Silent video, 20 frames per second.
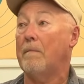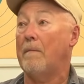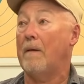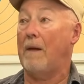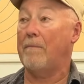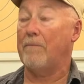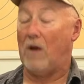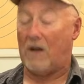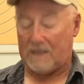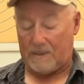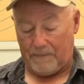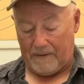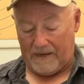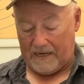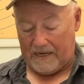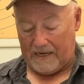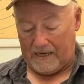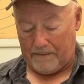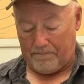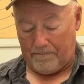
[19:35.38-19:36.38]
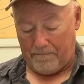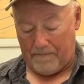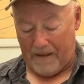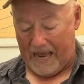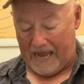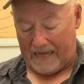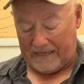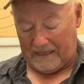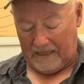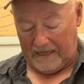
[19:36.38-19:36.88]
I'm not speaking
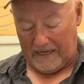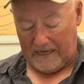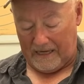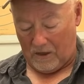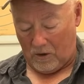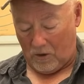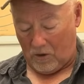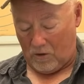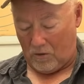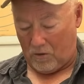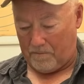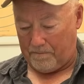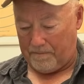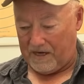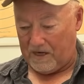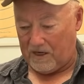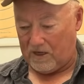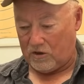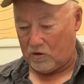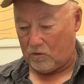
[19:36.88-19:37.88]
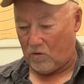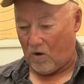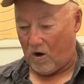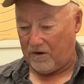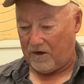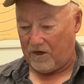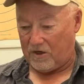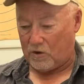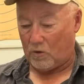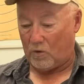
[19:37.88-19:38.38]
badly or being
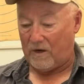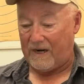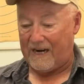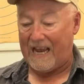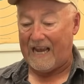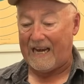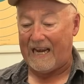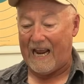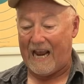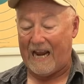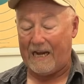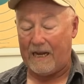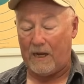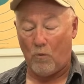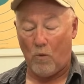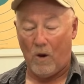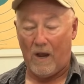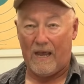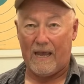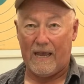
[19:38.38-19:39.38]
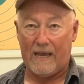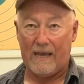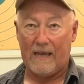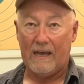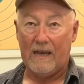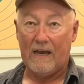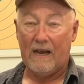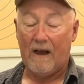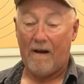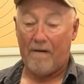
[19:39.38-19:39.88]
derogatory in any way
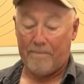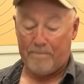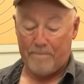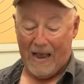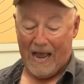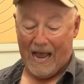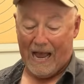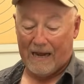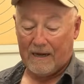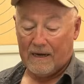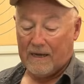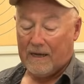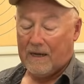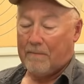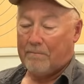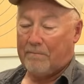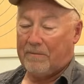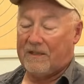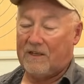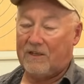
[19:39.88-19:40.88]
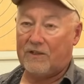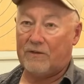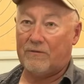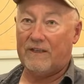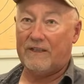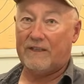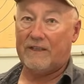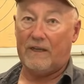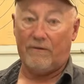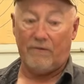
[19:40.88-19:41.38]
of bat. But this
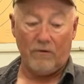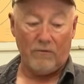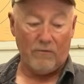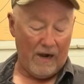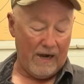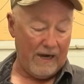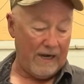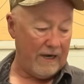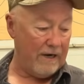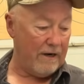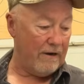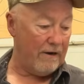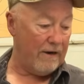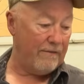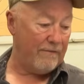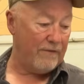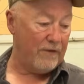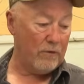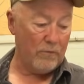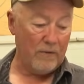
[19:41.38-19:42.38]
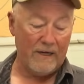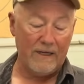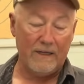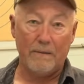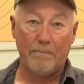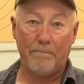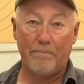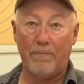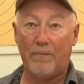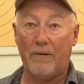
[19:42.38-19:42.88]
receiver right here, if you read
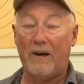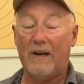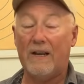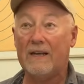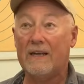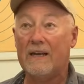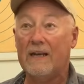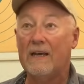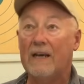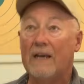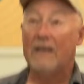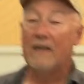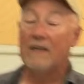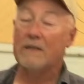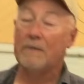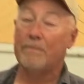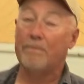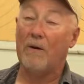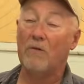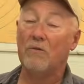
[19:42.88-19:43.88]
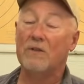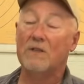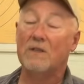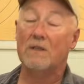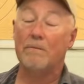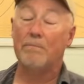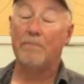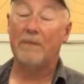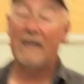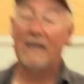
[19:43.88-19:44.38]
the print, is supposed
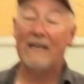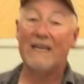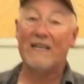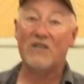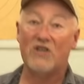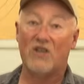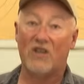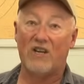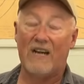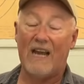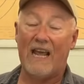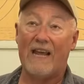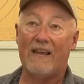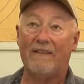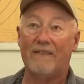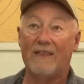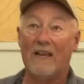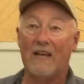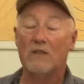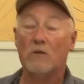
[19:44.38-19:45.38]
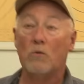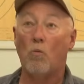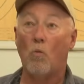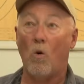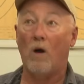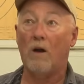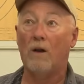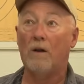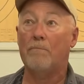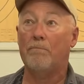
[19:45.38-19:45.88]
to be 1.1 That's
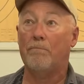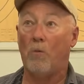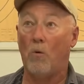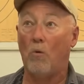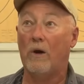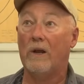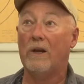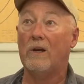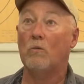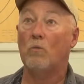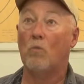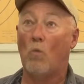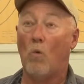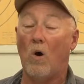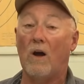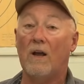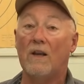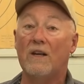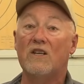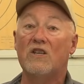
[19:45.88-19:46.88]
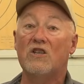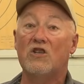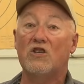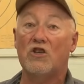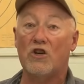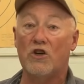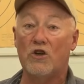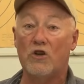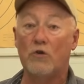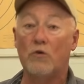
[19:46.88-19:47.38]

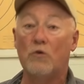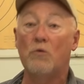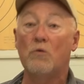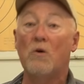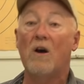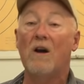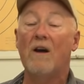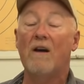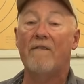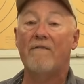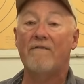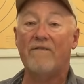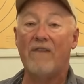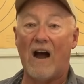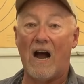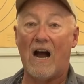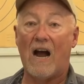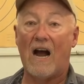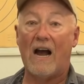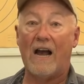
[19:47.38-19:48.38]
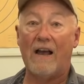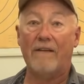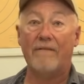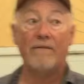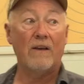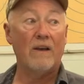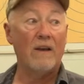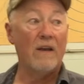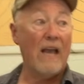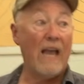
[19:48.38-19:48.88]
1.125.
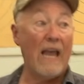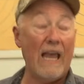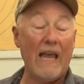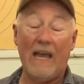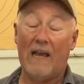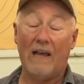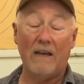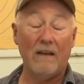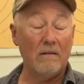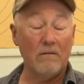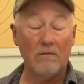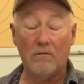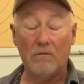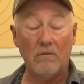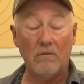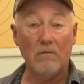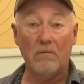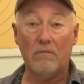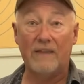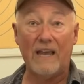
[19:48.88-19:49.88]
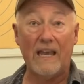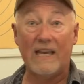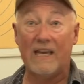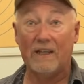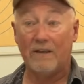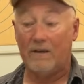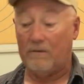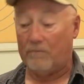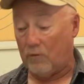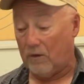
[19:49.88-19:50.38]
And they
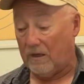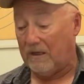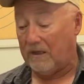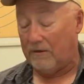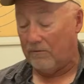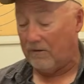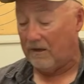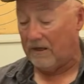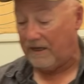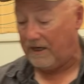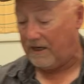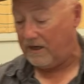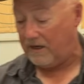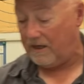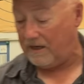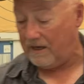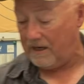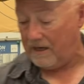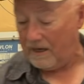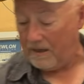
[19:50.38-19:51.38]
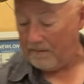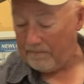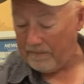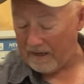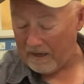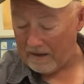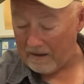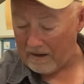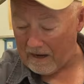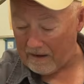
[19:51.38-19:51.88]
get them really, really good,
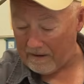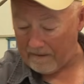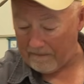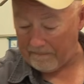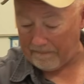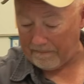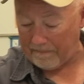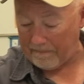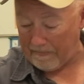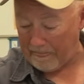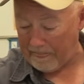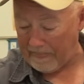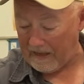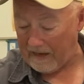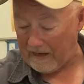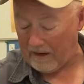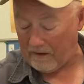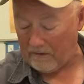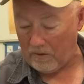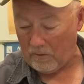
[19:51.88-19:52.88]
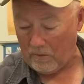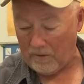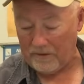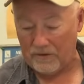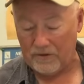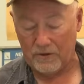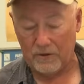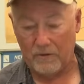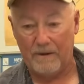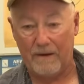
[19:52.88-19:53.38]
but I don't know whether
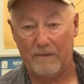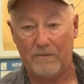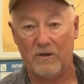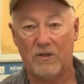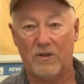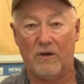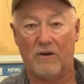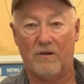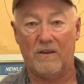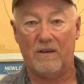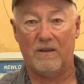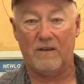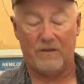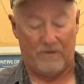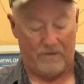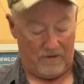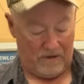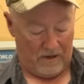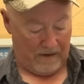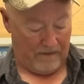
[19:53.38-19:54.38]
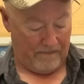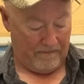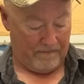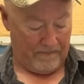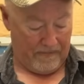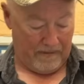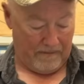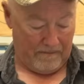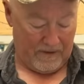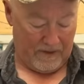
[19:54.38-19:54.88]
she'll be able to show you this or not,
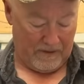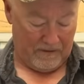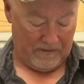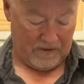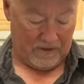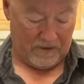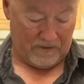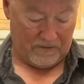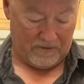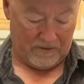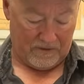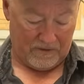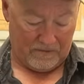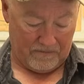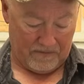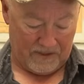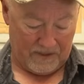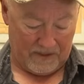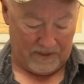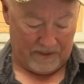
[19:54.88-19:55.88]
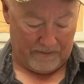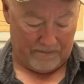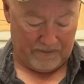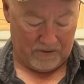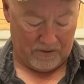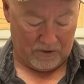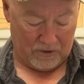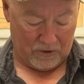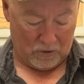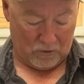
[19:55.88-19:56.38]
but because she's up
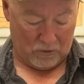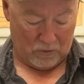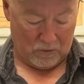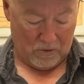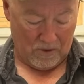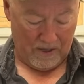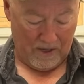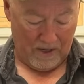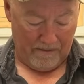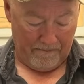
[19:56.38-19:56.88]
on a stool.